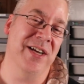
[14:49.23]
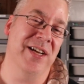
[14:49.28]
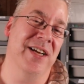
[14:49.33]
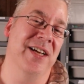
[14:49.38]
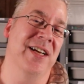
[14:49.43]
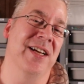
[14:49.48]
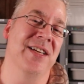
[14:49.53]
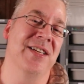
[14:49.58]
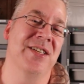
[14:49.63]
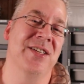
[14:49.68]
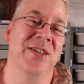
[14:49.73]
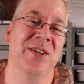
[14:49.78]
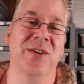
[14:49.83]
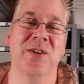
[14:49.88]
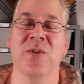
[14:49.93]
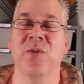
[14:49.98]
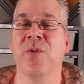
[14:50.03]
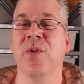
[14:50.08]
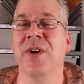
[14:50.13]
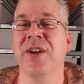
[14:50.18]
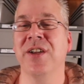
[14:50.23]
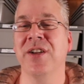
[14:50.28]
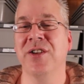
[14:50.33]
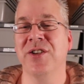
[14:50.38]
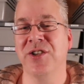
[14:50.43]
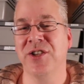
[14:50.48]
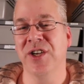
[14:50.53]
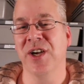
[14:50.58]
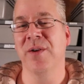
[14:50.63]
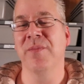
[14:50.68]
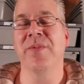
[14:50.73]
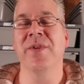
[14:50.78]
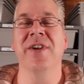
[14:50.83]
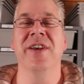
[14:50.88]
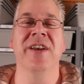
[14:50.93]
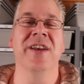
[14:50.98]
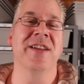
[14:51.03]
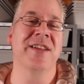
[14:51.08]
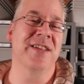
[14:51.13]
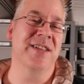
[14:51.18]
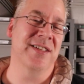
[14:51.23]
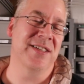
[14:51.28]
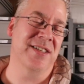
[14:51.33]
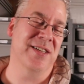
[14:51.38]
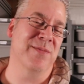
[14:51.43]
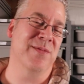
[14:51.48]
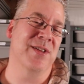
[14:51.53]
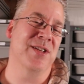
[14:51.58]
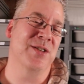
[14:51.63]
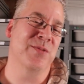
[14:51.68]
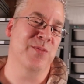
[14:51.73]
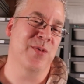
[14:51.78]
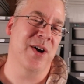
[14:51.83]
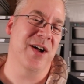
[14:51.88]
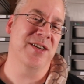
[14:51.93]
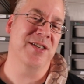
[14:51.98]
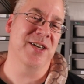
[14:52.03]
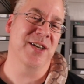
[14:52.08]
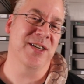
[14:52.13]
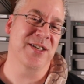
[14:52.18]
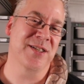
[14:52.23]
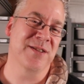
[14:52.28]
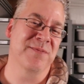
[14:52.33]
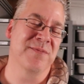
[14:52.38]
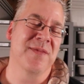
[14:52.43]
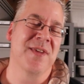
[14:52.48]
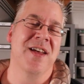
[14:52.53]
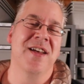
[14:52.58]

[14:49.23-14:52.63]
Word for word: getting into when you jump into some of these projects.